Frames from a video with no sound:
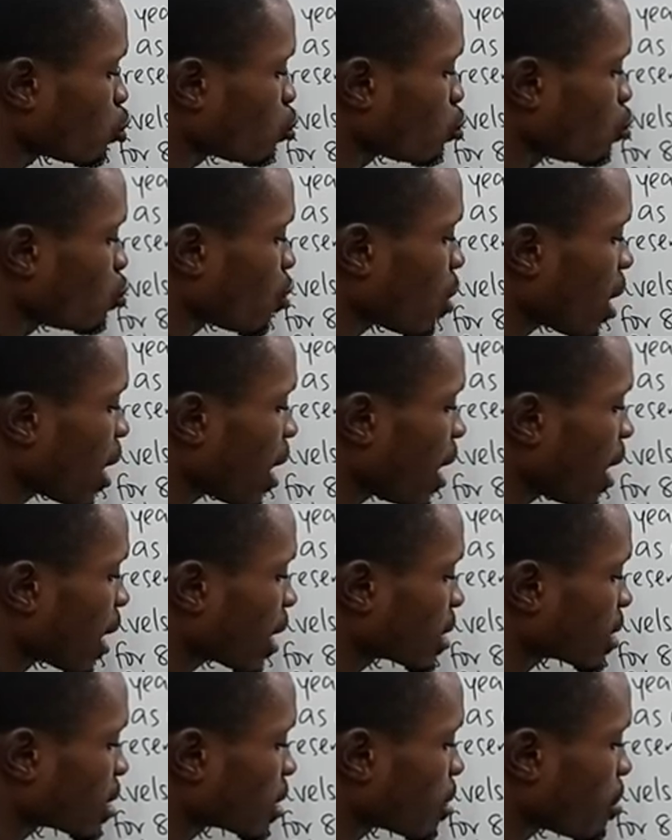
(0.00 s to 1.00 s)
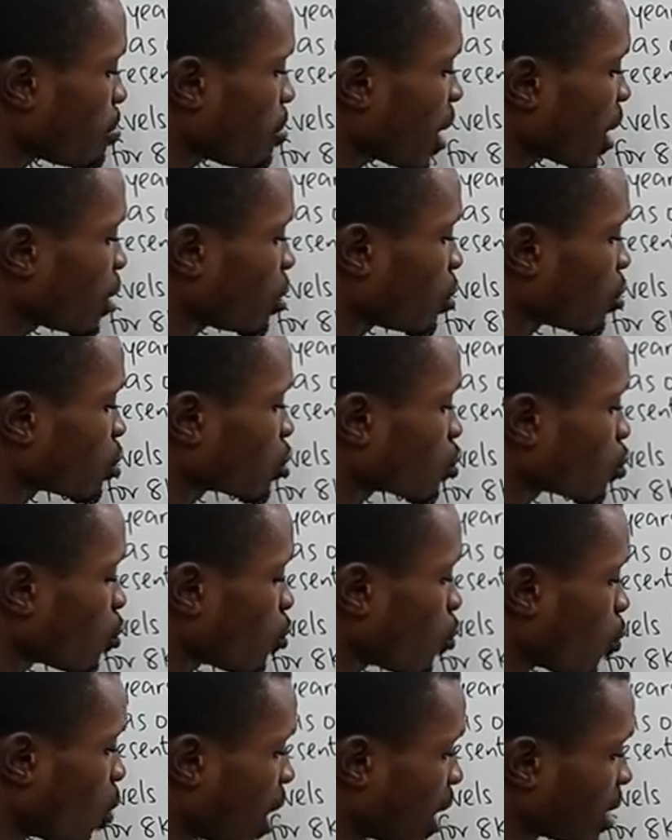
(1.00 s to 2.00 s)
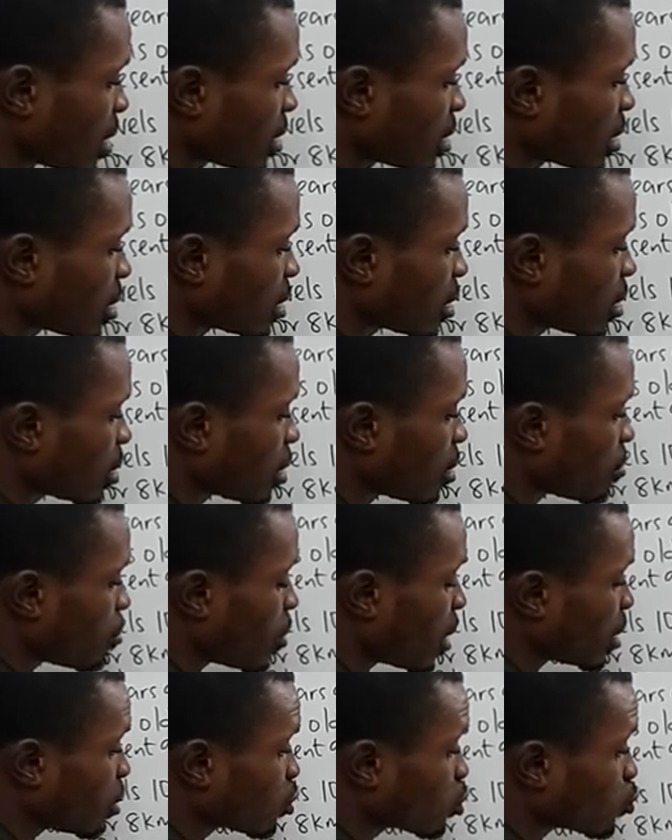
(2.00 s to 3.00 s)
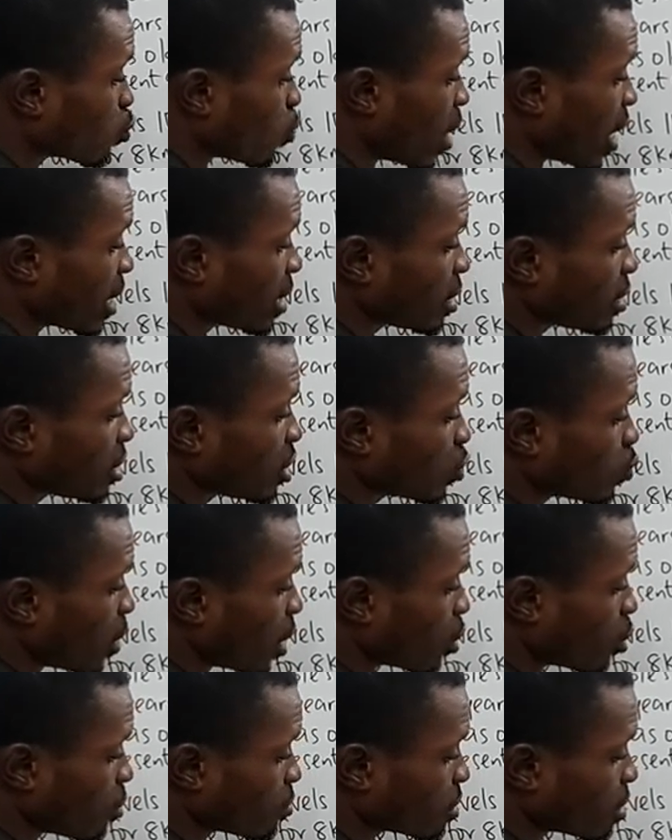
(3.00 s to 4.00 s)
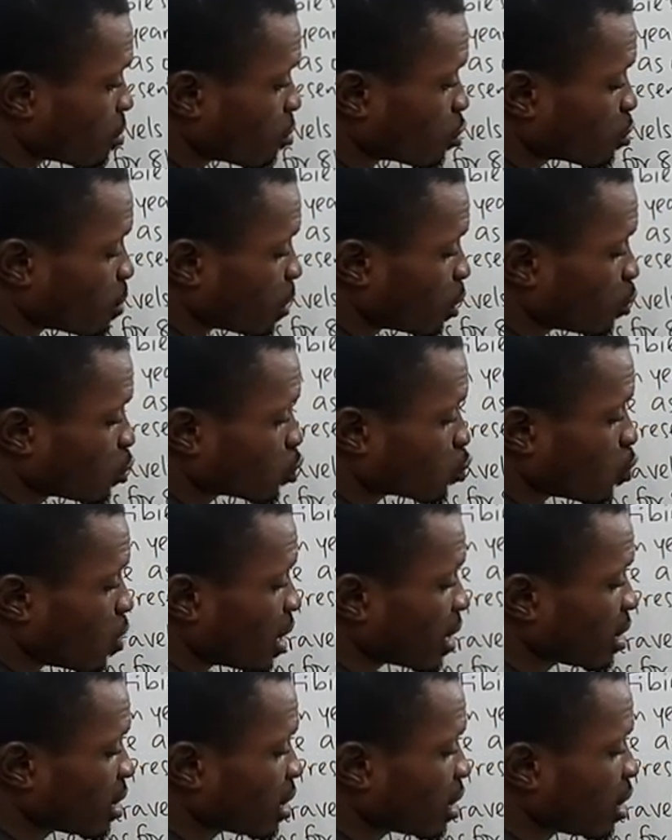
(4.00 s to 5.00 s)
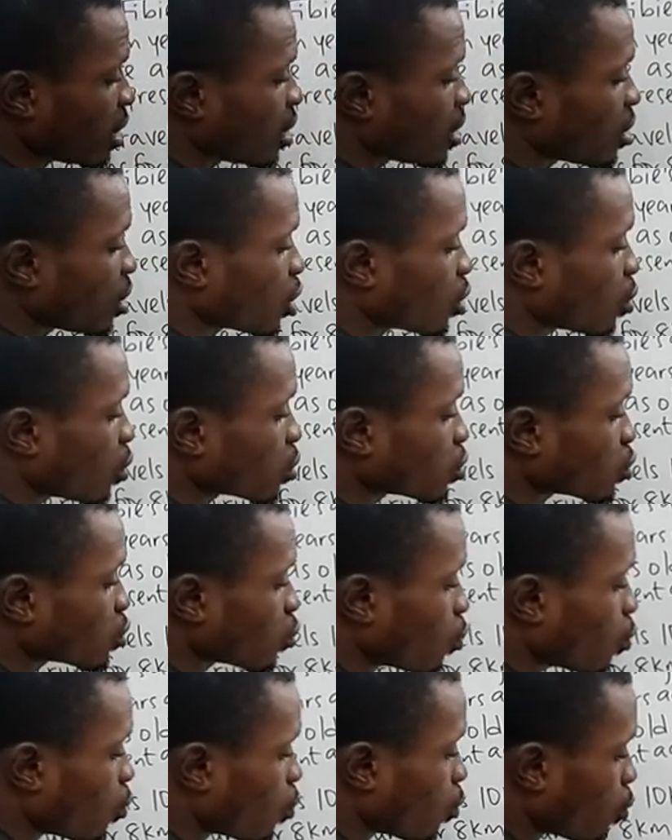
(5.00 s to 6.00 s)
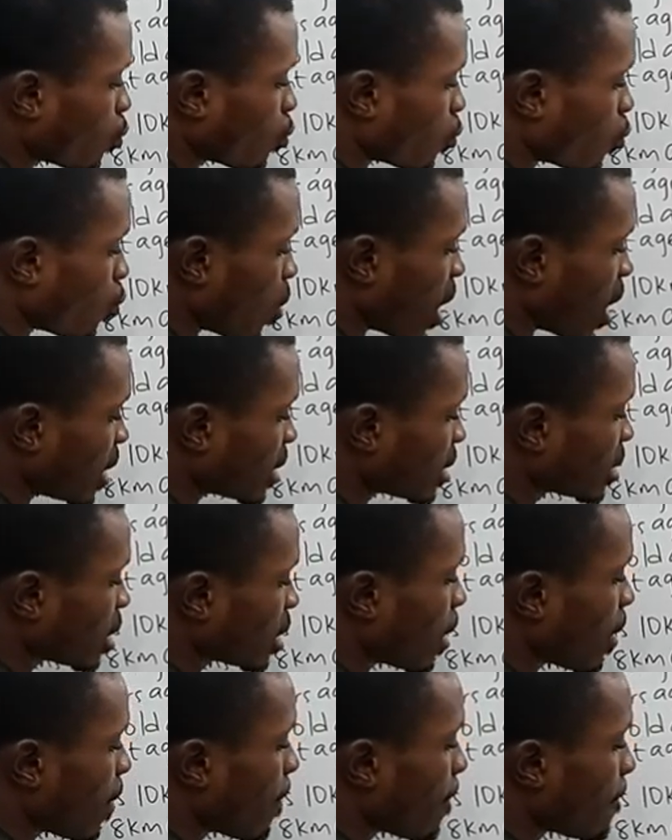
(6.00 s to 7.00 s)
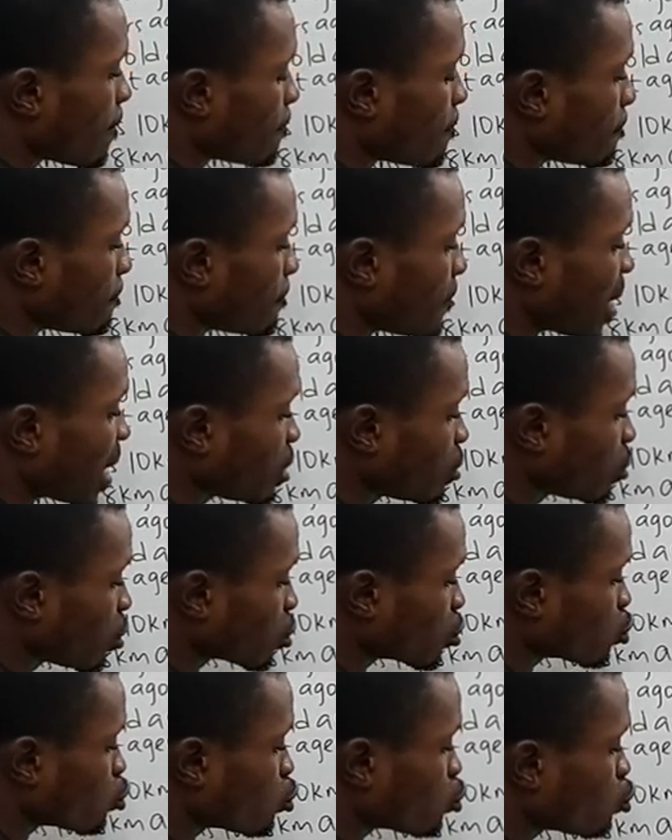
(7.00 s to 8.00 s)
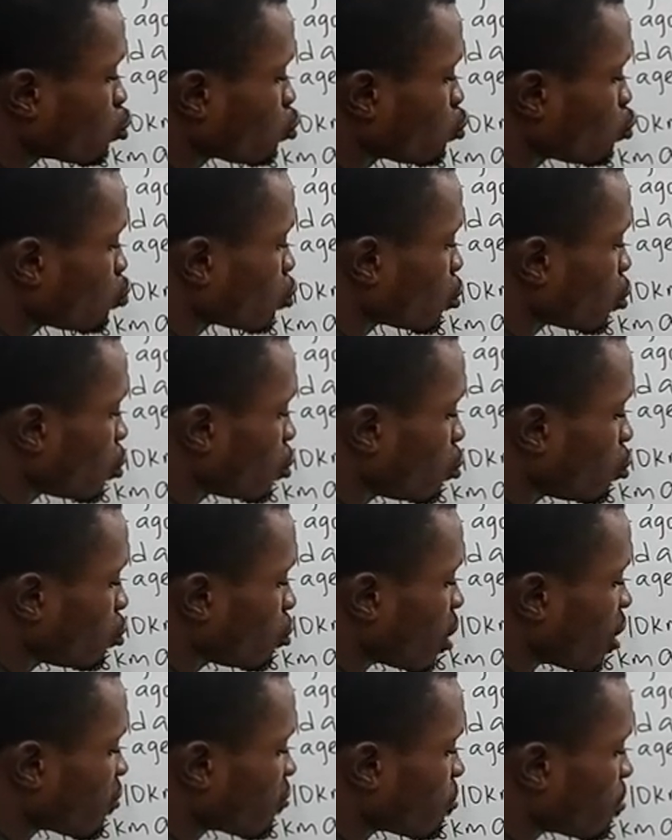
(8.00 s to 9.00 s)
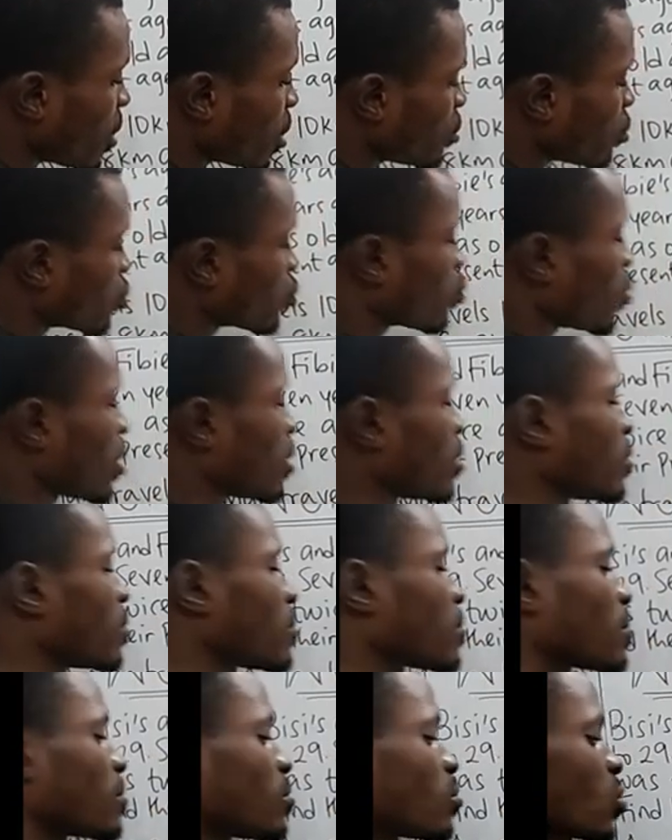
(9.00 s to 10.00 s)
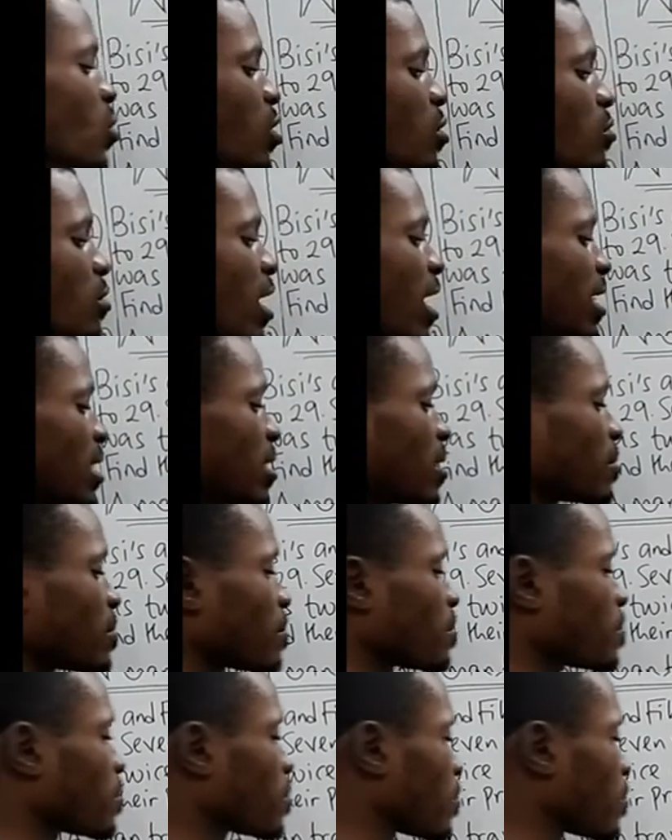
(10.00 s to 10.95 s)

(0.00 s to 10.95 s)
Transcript: 2x minus 1 minus y, this y comes minus y, equals 1 minus 2, you have minus 1, right?